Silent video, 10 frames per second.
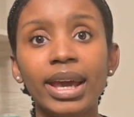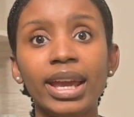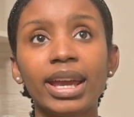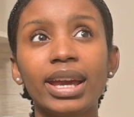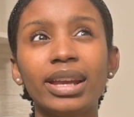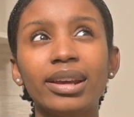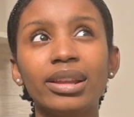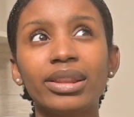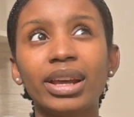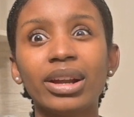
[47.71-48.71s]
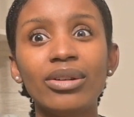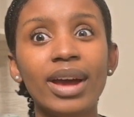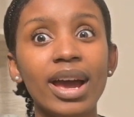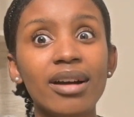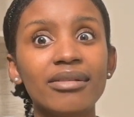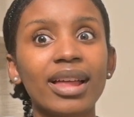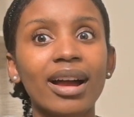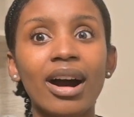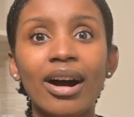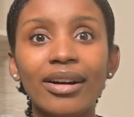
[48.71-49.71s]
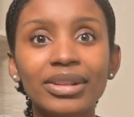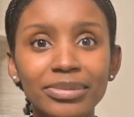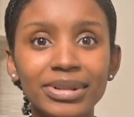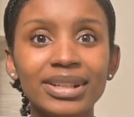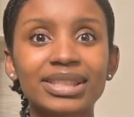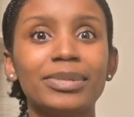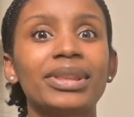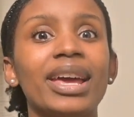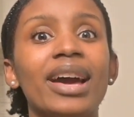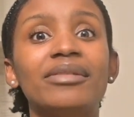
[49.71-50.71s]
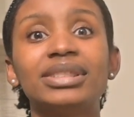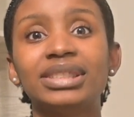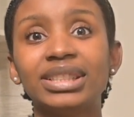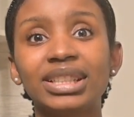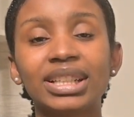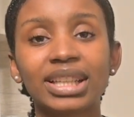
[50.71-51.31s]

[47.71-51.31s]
and they don't have like all the books but they have a good